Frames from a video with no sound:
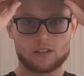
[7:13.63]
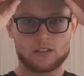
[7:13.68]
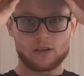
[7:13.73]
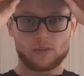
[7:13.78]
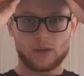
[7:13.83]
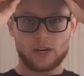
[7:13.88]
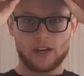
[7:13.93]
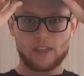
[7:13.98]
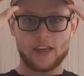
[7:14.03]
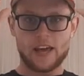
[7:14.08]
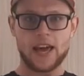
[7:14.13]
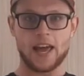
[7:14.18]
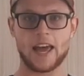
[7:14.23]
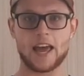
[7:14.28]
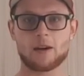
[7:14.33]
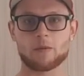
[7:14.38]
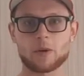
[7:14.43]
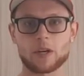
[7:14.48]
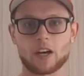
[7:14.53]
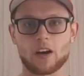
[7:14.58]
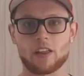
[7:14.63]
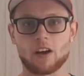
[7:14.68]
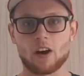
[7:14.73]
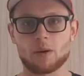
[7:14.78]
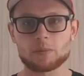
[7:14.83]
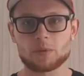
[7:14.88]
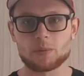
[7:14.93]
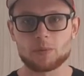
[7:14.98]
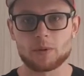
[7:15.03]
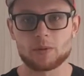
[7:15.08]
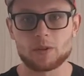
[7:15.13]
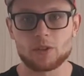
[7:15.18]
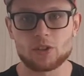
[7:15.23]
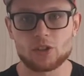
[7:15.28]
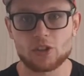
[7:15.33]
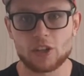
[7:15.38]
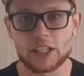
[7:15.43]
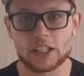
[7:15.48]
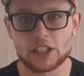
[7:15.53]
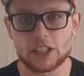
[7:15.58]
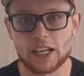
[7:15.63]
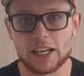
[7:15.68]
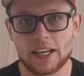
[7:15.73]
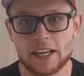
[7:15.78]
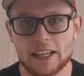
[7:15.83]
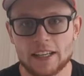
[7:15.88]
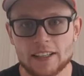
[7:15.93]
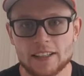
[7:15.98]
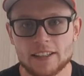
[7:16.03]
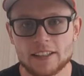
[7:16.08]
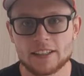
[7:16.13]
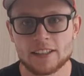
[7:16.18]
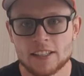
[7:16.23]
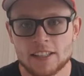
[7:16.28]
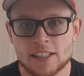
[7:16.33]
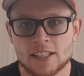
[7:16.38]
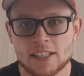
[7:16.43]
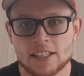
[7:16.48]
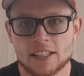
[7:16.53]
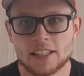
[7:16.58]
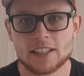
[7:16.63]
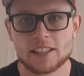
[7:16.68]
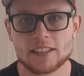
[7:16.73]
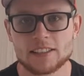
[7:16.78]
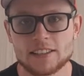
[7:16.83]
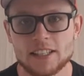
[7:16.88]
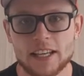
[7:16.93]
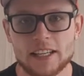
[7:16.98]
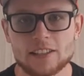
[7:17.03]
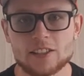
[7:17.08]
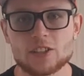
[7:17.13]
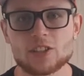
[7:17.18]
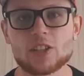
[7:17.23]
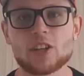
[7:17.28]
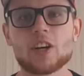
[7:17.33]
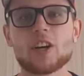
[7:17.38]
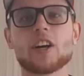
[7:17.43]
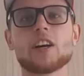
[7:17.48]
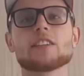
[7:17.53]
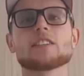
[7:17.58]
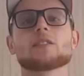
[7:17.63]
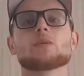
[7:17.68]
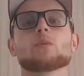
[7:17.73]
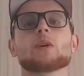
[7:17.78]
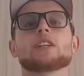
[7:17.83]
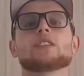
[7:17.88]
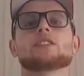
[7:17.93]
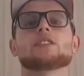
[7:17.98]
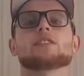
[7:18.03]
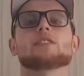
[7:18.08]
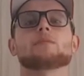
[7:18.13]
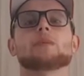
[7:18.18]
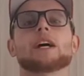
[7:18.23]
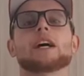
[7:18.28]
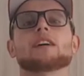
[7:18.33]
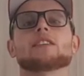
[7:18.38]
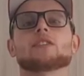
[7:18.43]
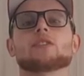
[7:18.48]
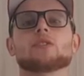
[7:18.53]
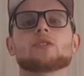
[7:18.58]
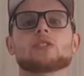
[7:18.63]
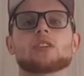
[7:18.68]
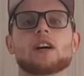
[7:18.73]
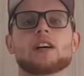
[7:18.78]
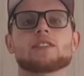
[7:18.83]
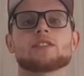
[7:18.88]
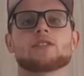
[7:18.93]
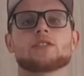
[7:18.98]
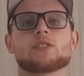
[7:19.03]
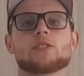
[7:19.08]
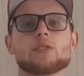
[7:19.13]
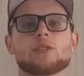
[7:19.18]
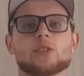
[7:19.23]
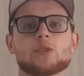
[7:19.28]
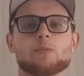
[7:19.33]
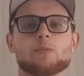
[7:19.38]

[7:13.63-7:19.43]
So we got the hat, we got Optimum Nutrition, t-shirt, which is about two sizes too